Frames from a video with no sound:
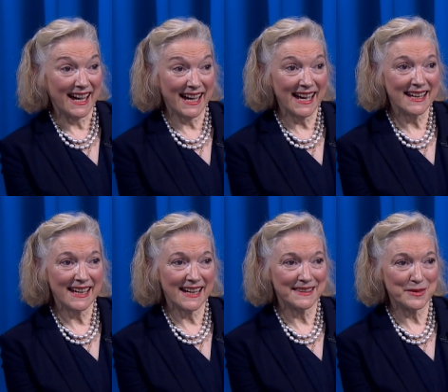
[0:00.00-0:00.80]
I
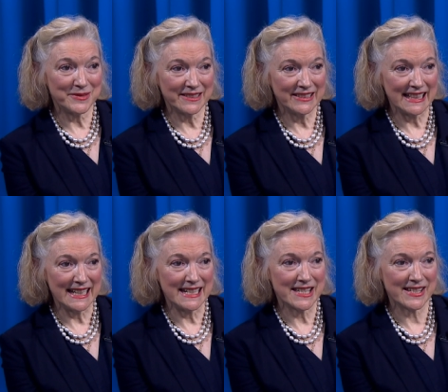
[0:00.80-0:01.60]
had the
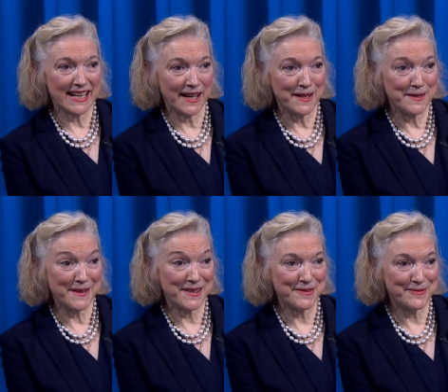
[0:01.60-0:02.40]
privilege
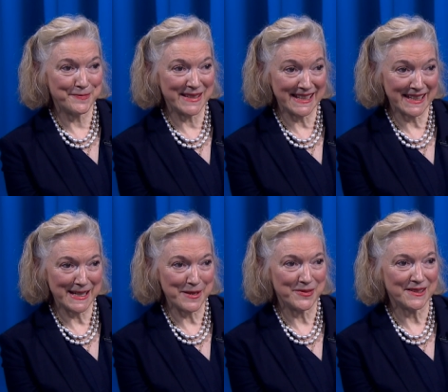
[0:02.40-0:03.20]
of being
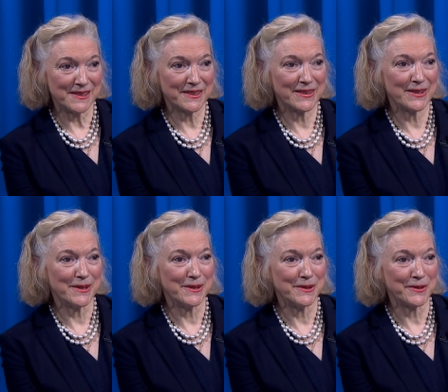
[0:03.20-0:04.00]
able
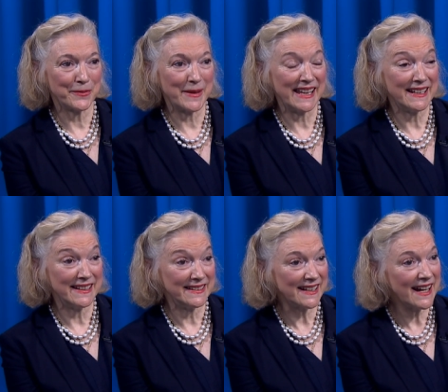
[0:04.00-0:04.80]
to spend an
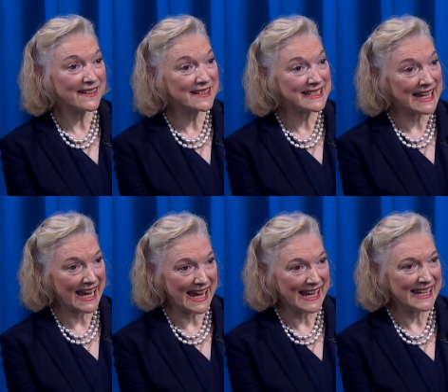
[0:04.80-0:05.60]
entire
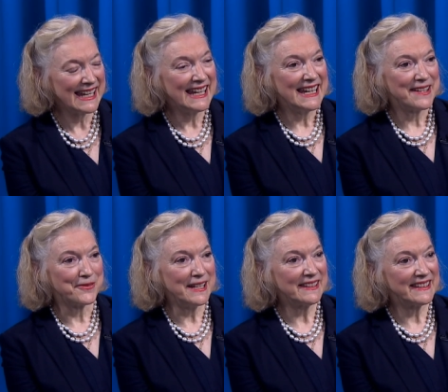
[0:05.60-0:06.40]
day
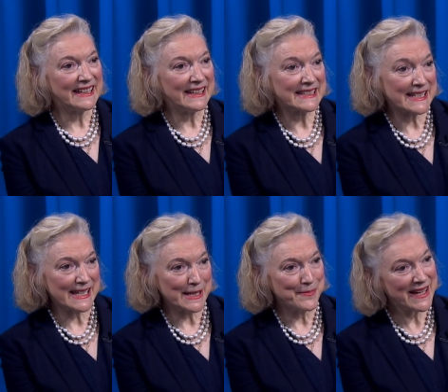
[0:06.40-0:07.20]
with the team